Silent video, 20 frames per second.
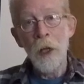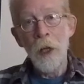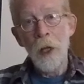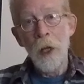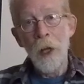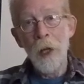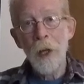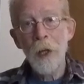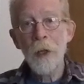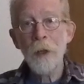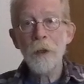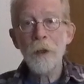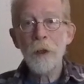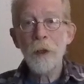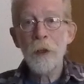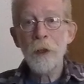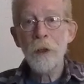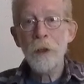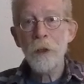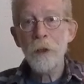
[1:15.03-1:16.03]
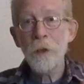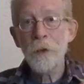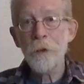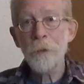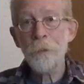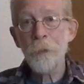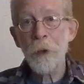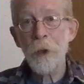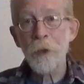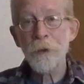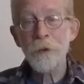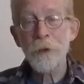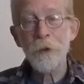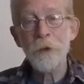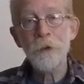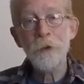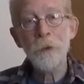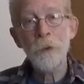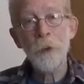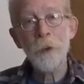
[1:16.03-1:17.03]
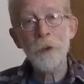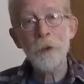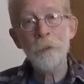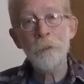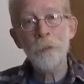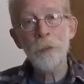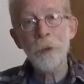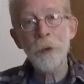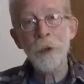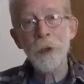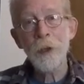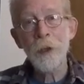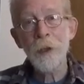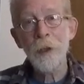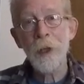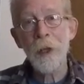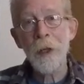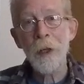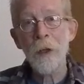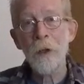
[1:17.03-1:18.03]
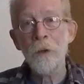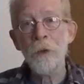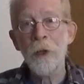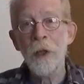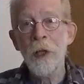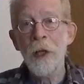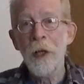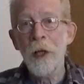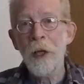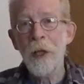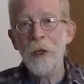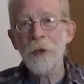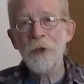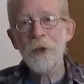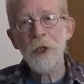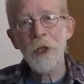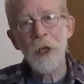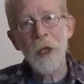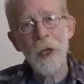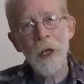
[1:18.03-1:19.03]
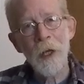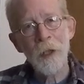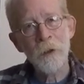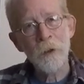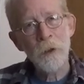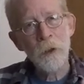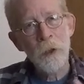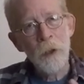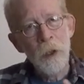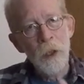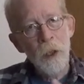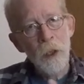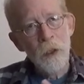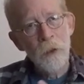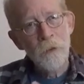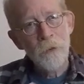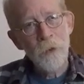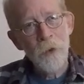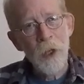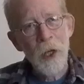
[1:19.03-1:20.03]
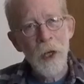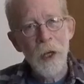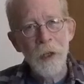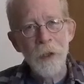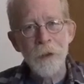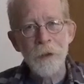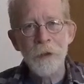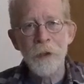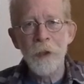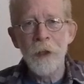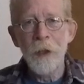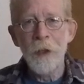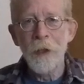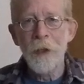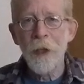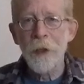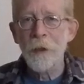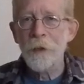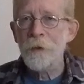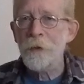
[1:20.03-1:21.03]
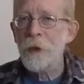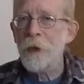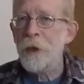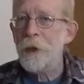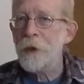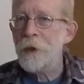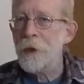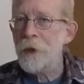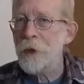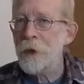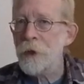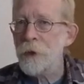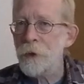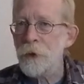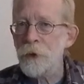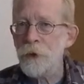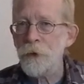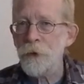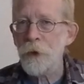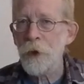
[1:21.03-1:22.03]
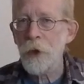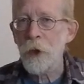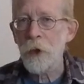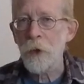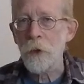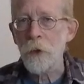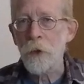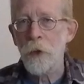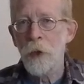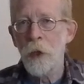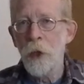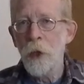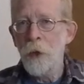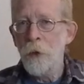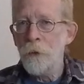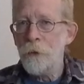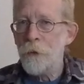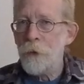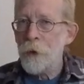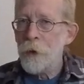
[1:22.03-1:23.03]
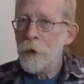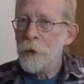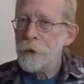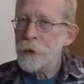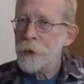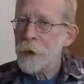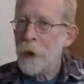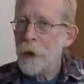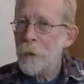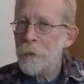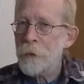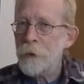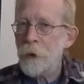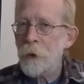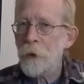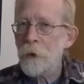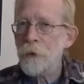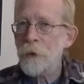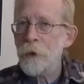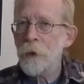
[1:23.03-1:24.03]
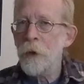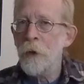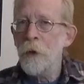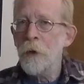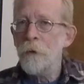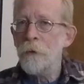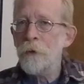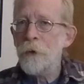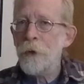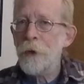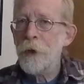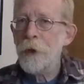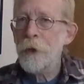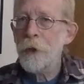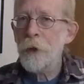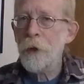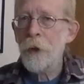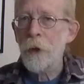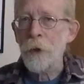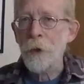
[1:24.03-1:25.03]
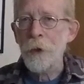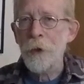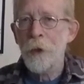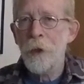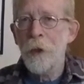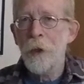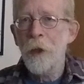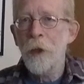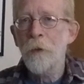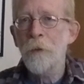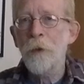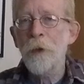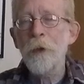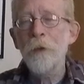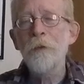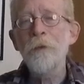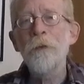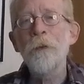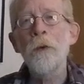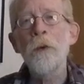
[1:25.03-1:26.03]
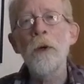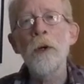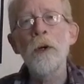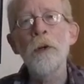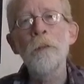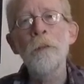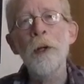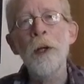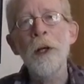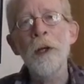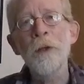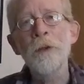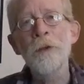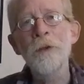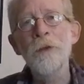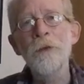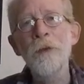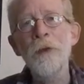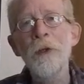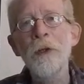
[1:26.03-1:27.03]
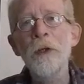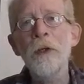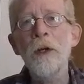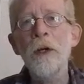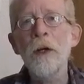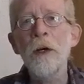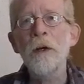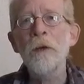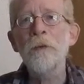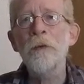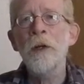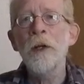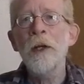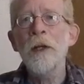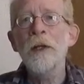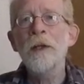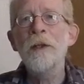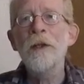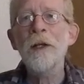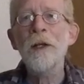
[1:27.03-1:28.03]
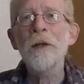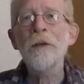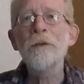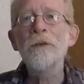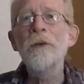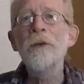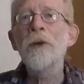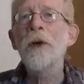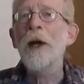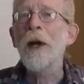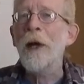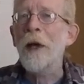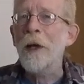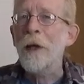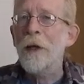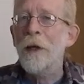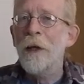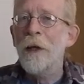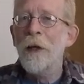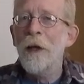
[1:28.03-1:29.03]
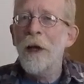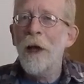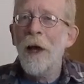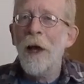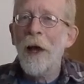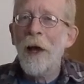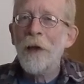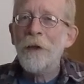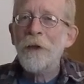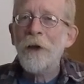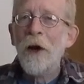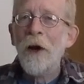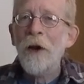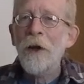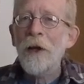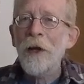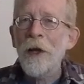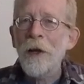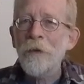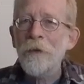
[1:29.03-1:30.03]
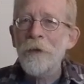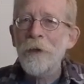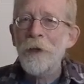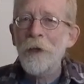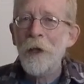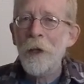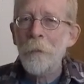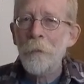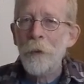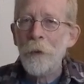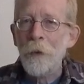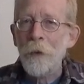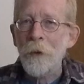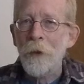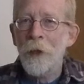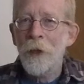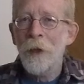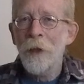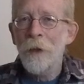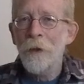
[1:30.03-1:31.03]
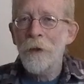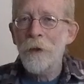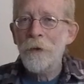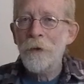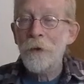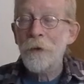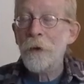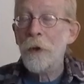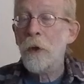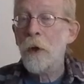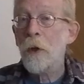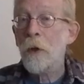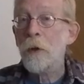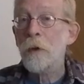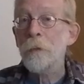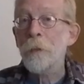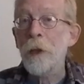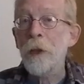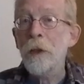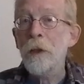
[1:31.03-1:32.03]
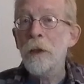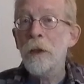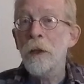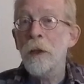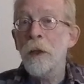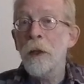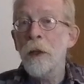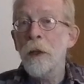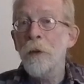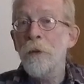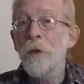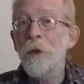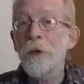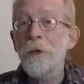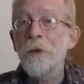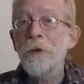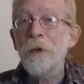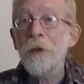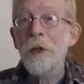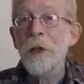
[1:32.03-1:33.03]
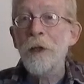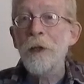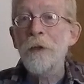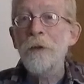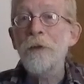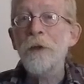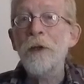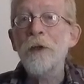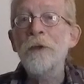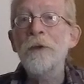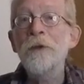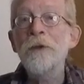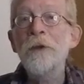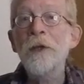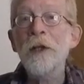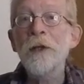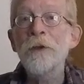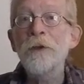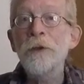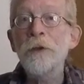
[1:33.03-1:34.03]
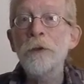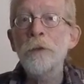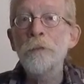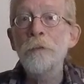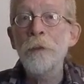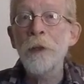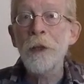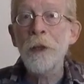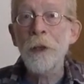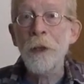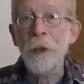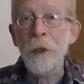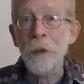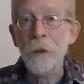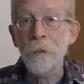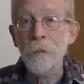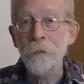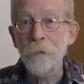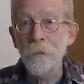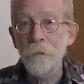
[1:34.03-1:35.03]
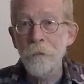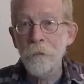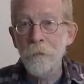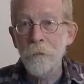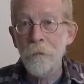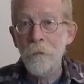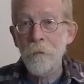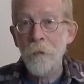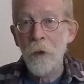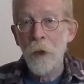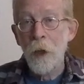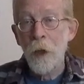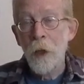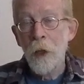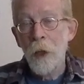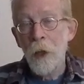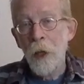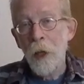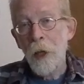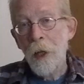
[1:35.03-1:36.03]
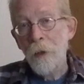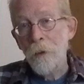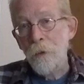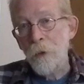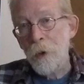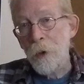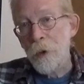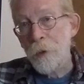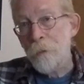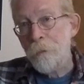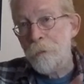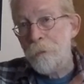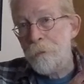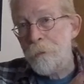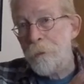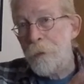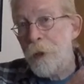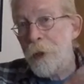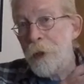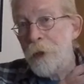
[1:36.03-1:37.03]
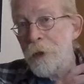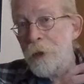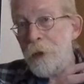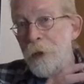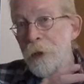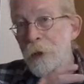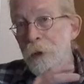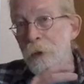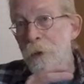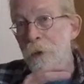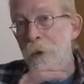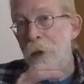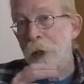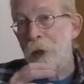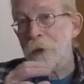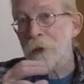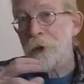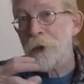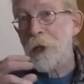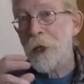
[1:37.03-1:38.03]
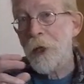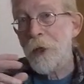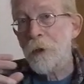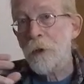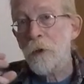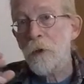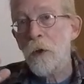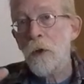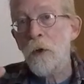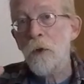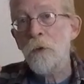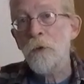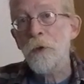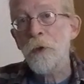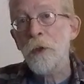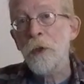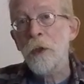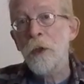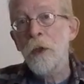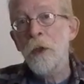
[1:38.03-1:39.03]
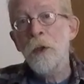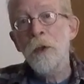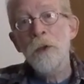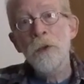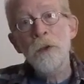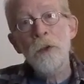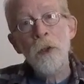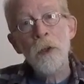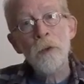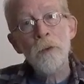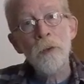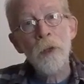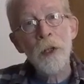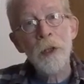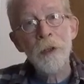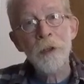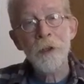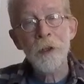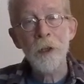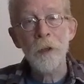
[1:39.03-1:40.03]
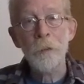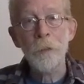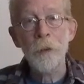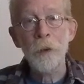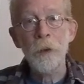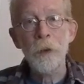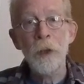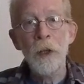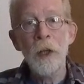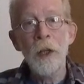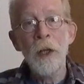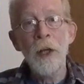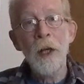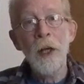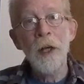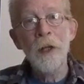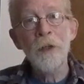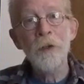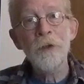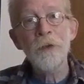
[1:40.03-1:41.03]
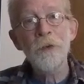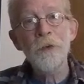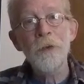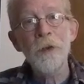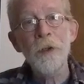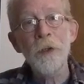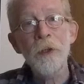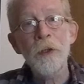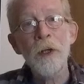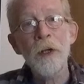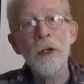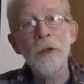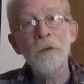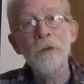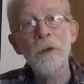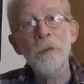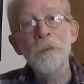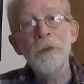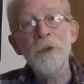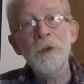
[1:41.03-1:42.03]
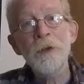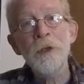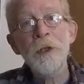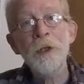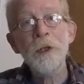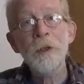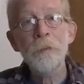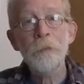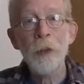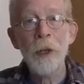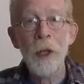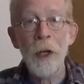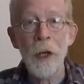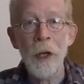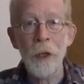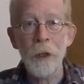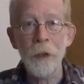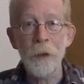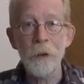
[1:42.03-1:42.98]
And in this process, you want to bring down a channel of light that is a continuous flow. First comes over for the Yod. We form a sphere of dove gray at our left temple. This is Chokmah. This is essential meaning. And we continue that channel over to our right temple and a sphere of obsidian black.